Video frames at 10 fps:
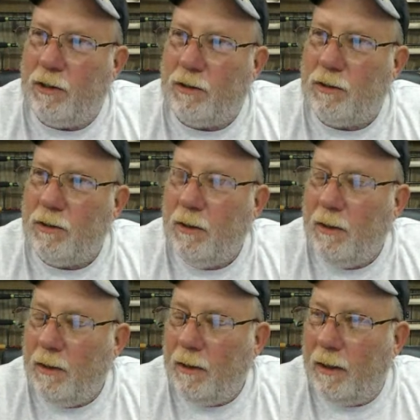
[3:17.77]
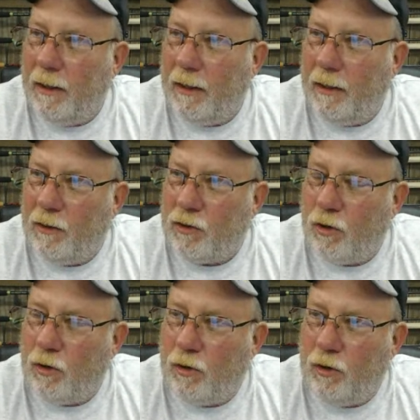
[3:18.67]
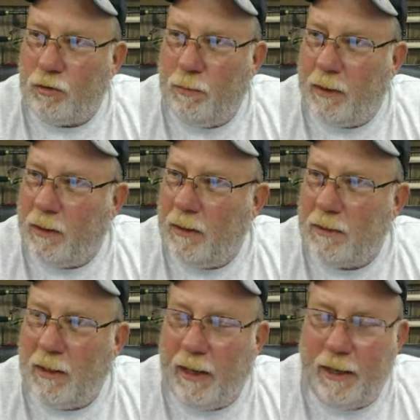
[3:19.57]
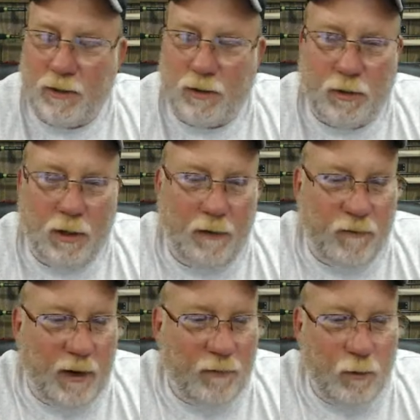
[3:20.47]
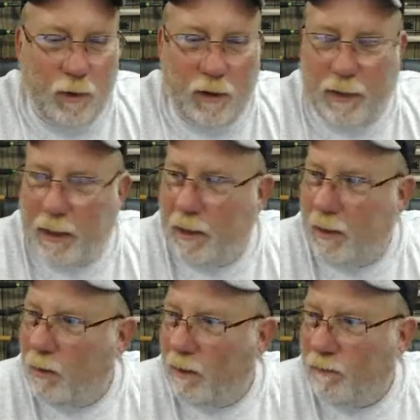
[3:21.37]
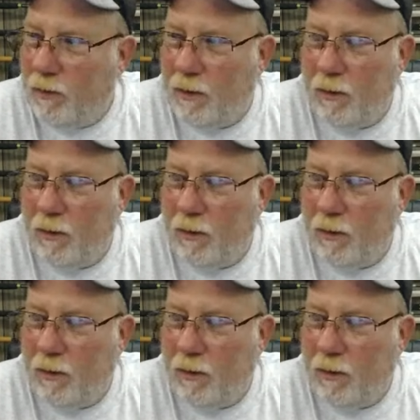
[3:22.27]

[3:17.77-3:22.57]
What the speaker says: as in the circles, but these guys are tough everywhere they go, and if you